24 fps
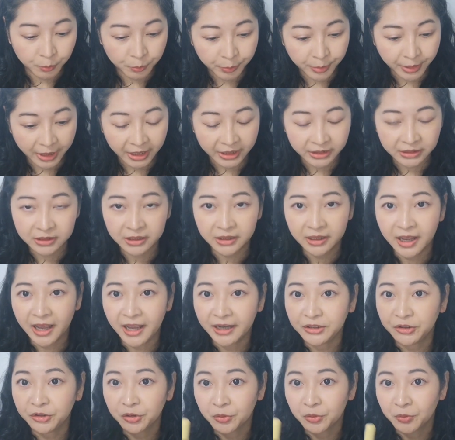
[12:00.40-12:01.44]
but
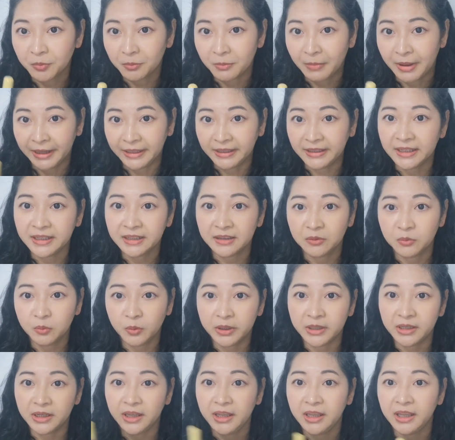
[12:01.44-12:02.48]
I don't mind it
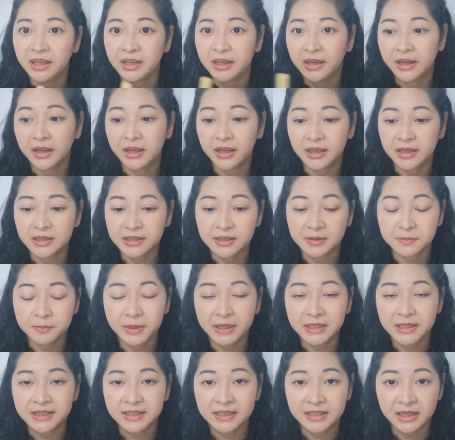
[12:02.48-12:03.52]
when it is
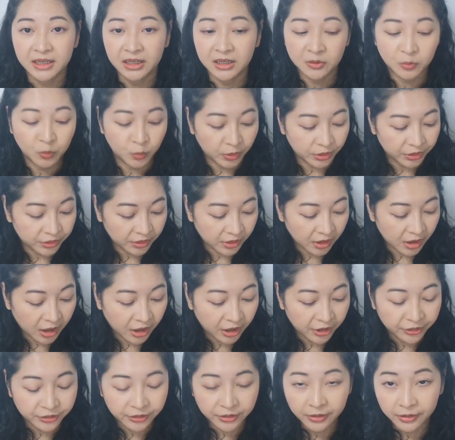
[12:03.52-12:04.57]
mixed in with
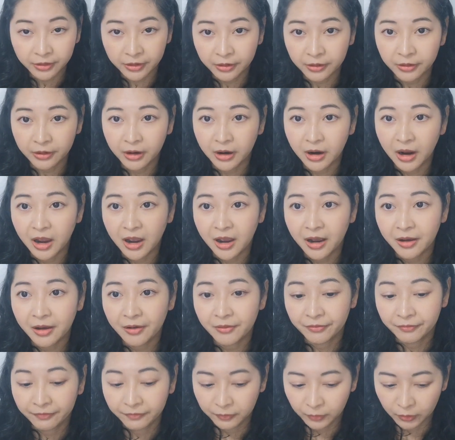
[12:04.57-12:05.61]
other
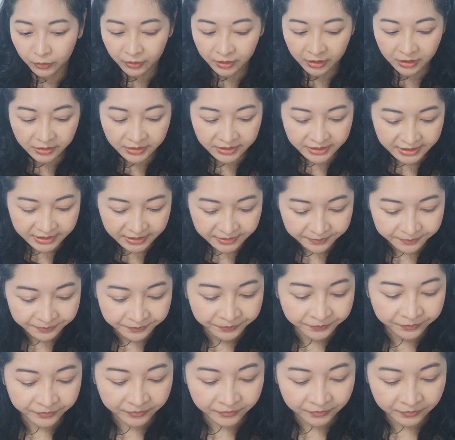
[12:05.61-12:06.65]
florals.
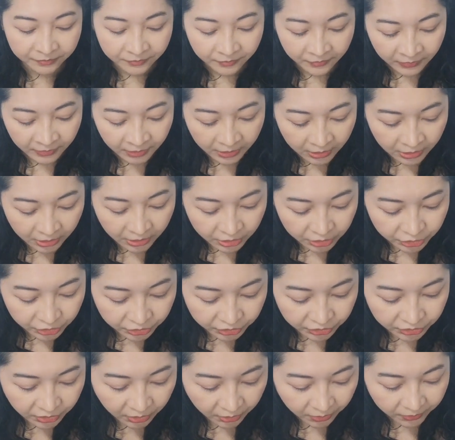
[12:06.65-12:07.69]

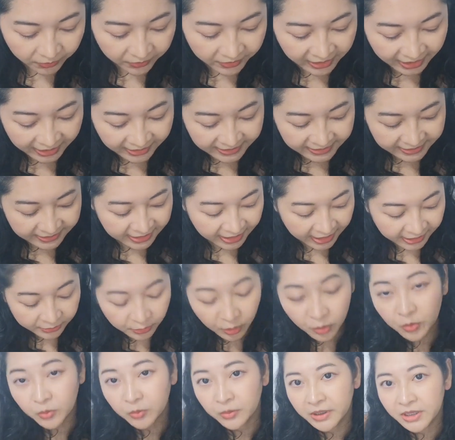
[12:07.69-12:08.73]
So that's that.
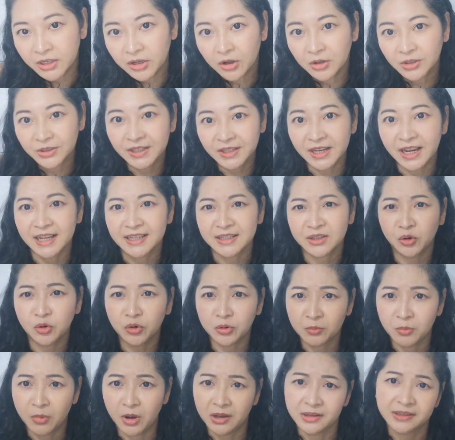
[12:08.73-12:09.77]
Oh, it also has
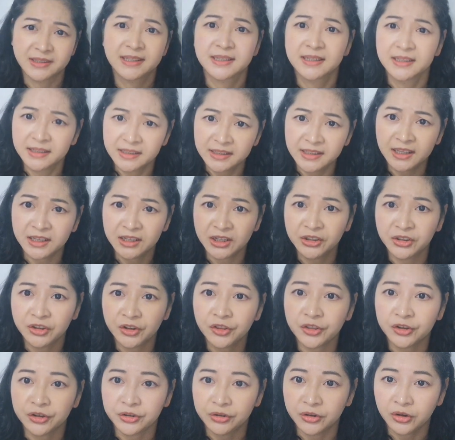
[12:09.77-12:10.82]
oak moss, yet
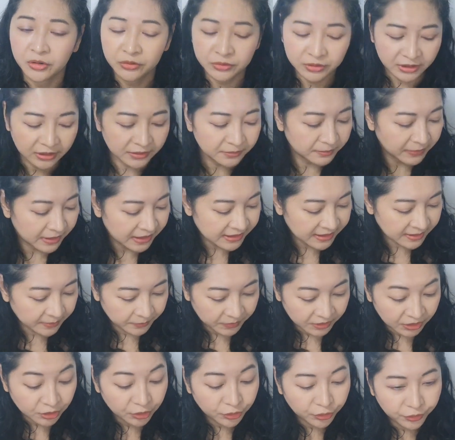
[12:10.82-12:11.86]
another note that makes
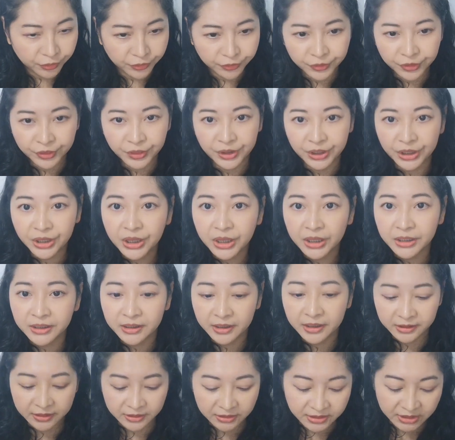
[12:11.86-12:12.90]
something earthy and
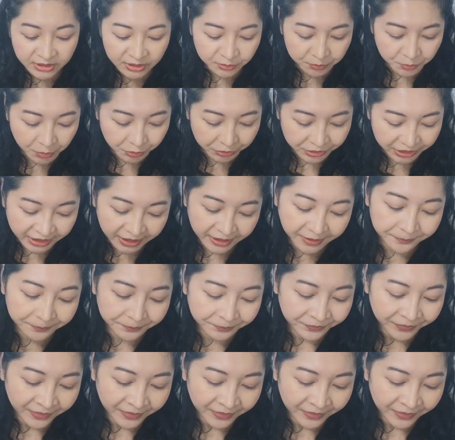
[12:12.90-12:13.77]
kind of smoky.